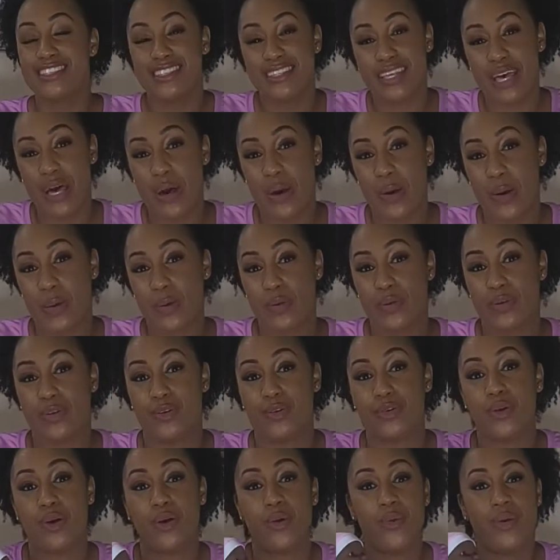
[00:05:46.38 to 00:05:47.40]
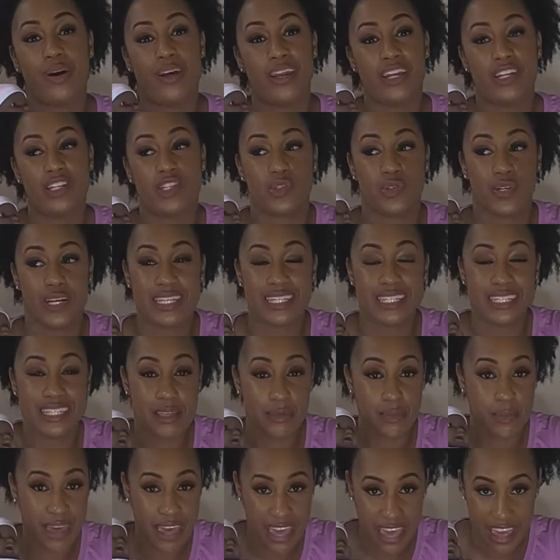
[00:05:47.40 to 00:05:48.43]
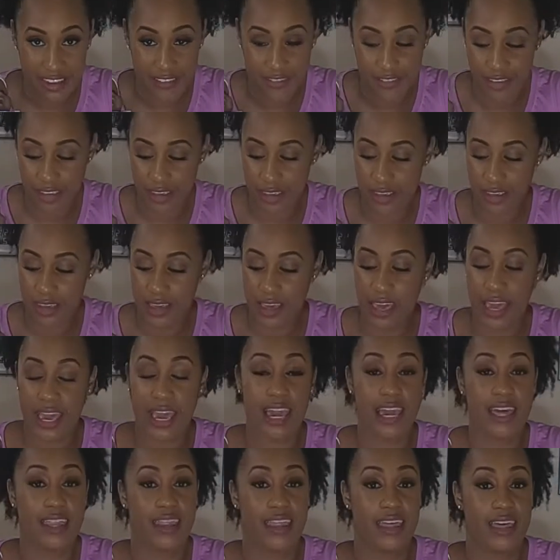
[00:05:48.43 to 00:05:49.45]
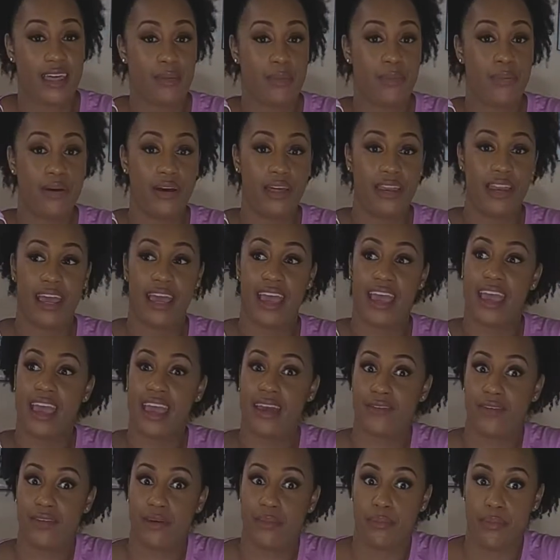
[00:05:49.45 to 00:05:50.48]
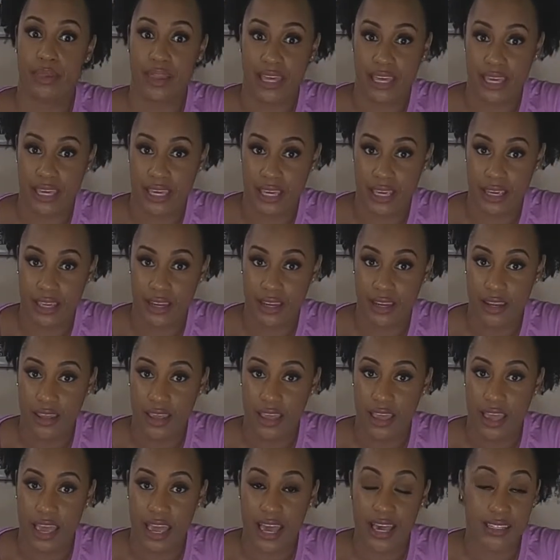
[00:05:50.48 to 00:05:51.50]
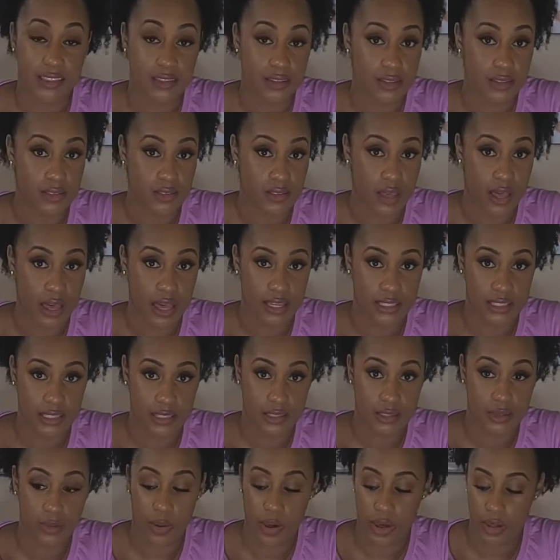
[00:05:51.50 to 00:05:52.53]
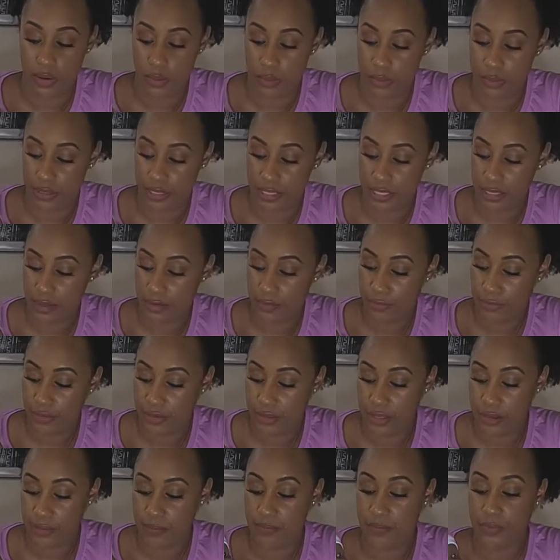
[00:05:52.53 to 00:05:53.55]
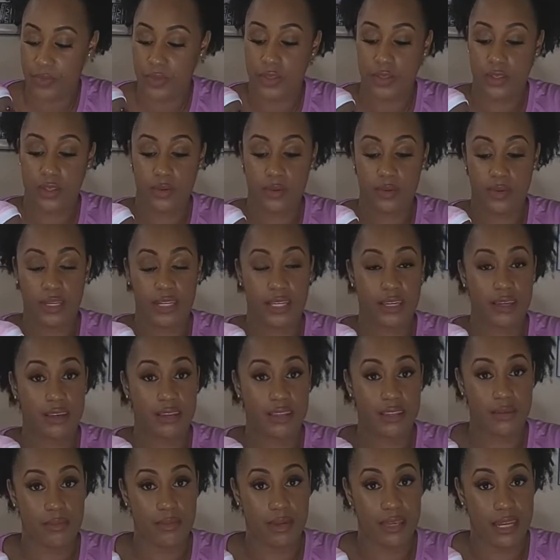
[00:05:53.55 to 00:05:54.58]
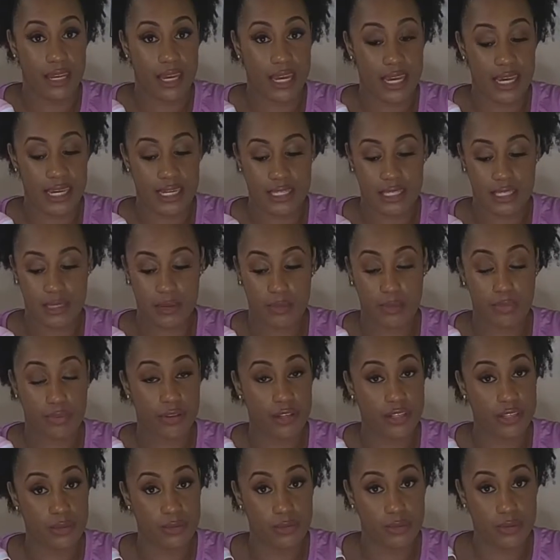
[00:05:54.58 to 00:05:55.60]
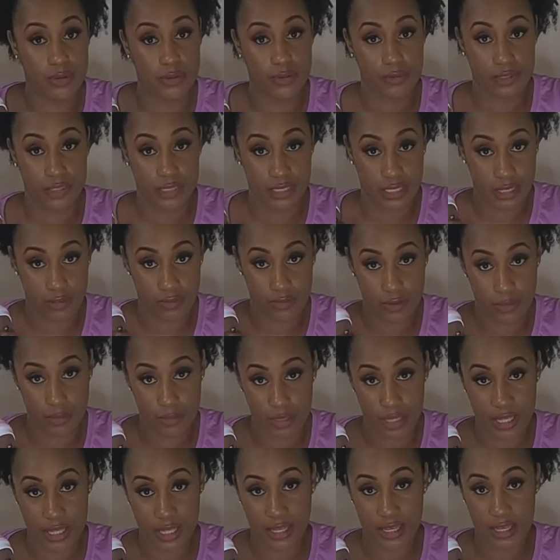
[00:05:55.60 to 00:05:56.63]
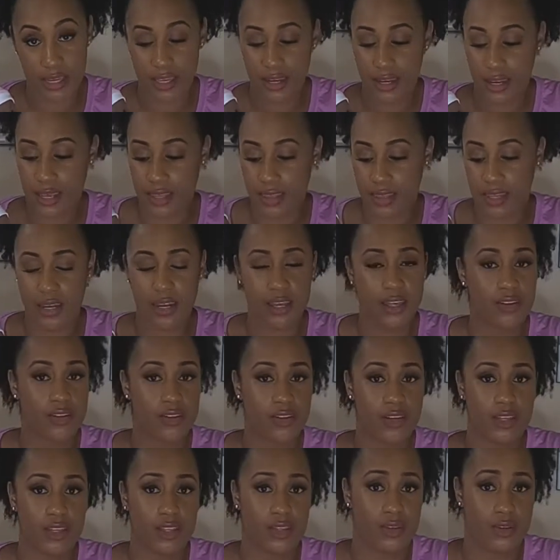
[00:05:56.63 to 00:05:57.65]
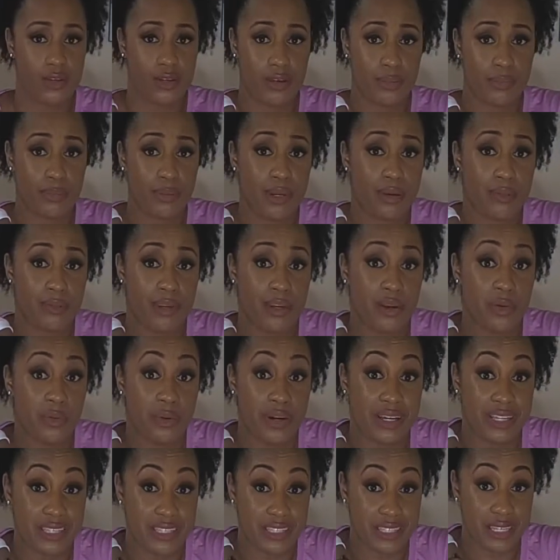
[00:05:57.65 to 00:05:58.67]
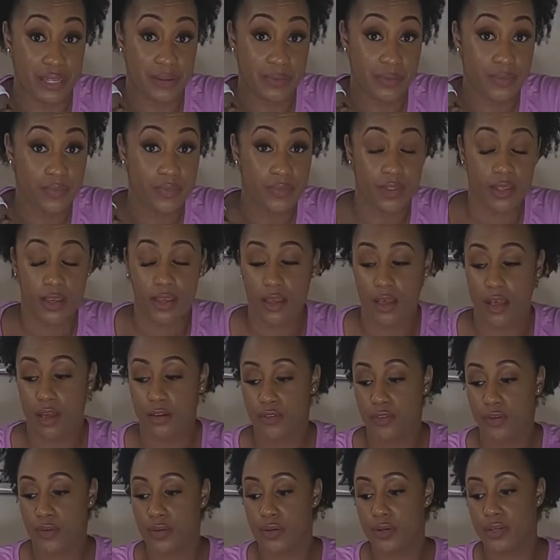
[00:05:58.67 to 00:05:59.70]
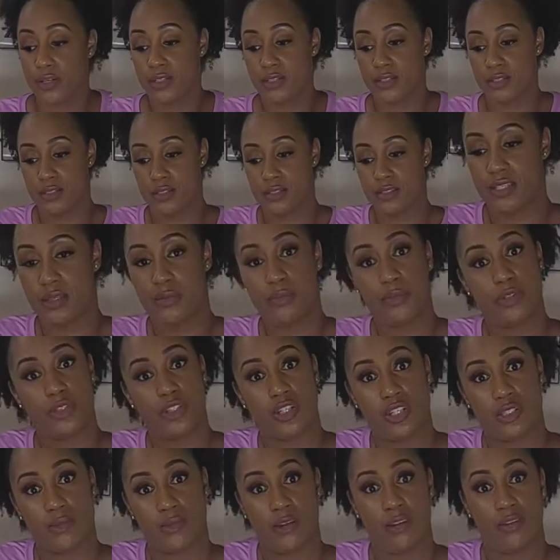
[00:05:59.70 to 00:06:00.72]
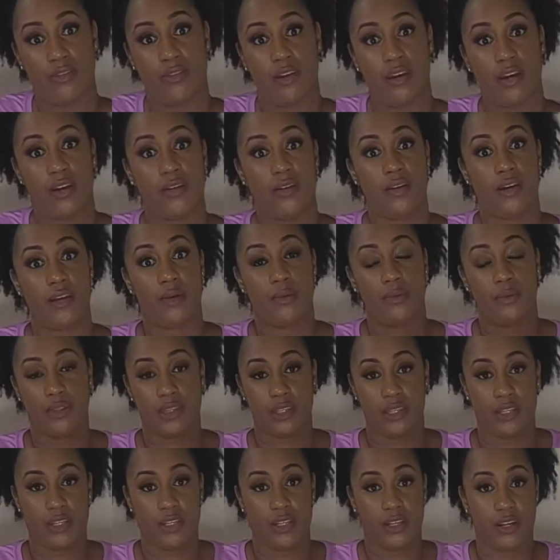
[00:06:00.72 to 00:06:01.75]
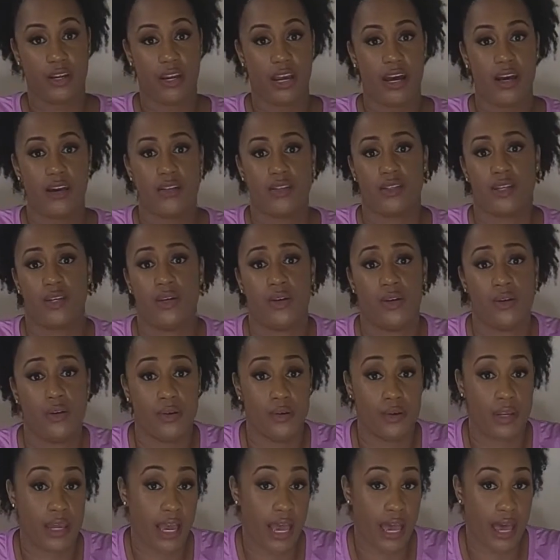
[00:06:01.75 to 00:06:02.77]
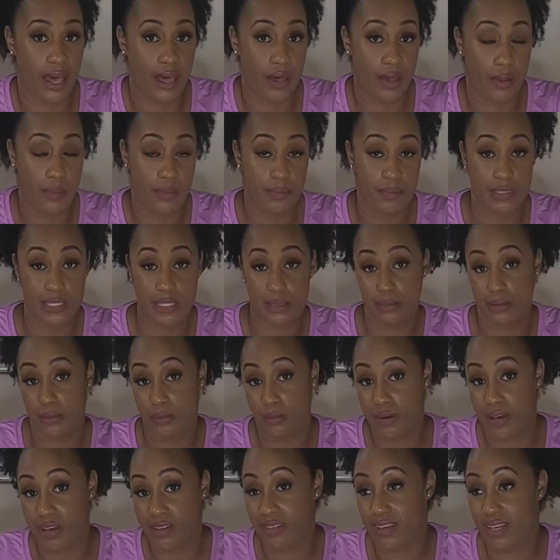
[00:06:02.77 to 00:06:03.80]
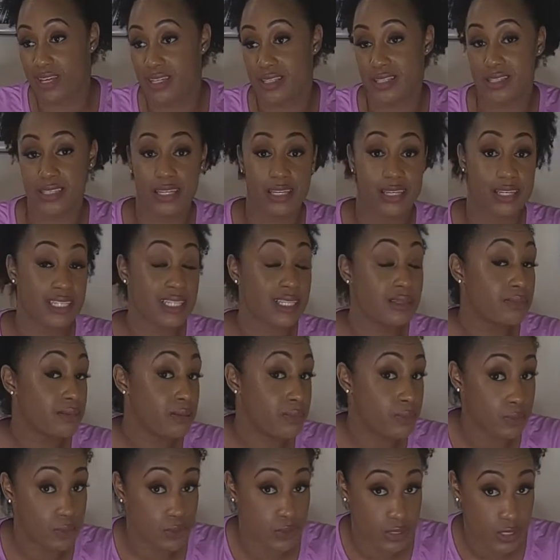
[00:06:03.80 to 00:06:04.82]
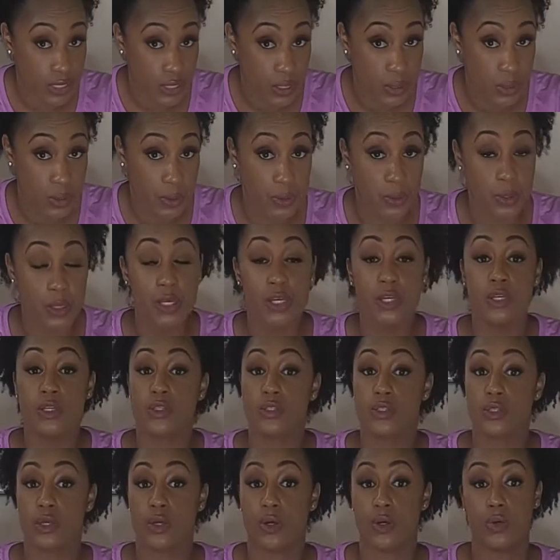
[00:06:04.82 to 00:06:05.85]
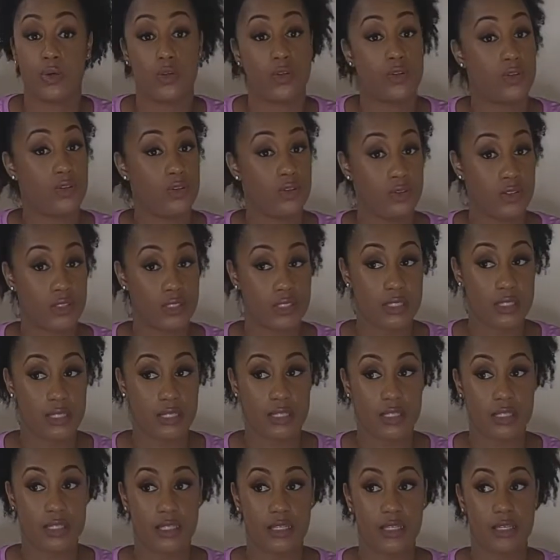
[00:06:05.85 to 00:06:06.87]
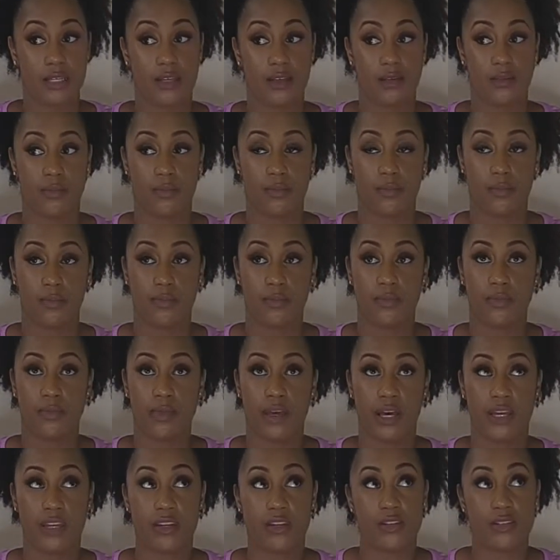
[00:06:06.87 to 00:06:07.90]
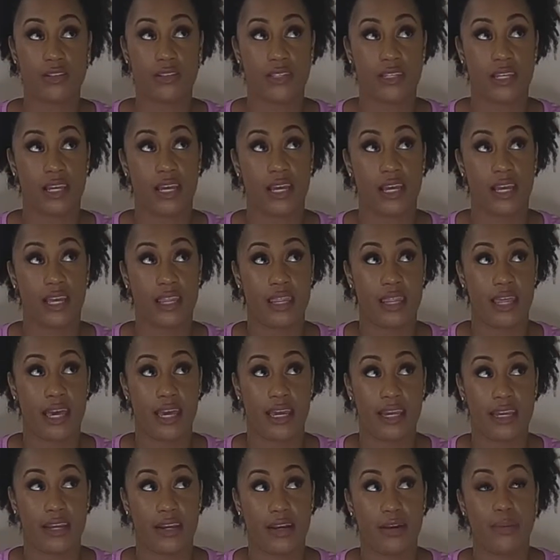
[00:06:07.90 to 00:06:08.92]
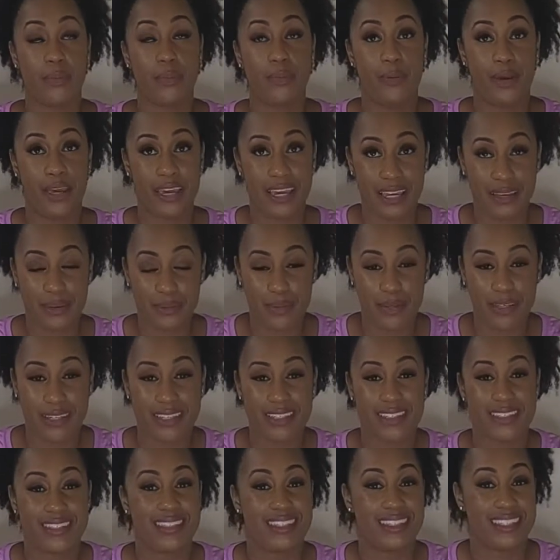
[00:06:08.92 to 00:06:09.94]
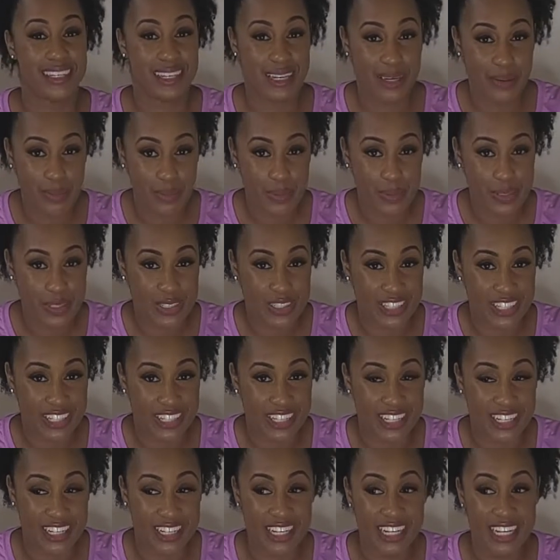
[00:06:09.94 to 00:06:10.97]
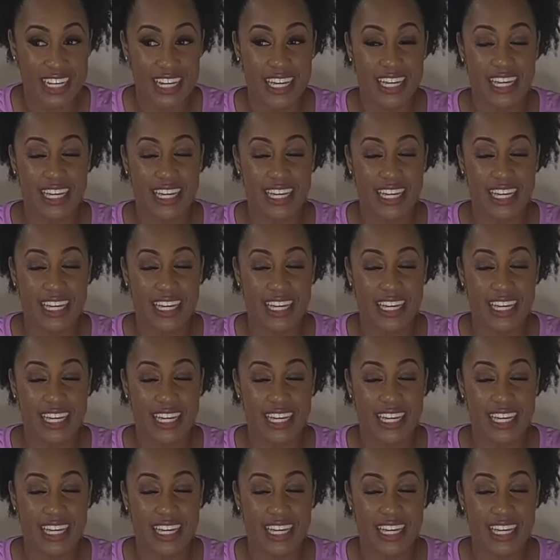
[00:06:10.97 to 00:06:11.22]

So you don't want to dress them heavy and then put a heavy blanket as a swaddle blanket for them. You want to give them a nice breathable receiving blanket, and then underneath you could put them in a onesie. Of course, temperatures may vary within your household. Some people have AC, some people don't. So you just need to understand that your baby's temperature,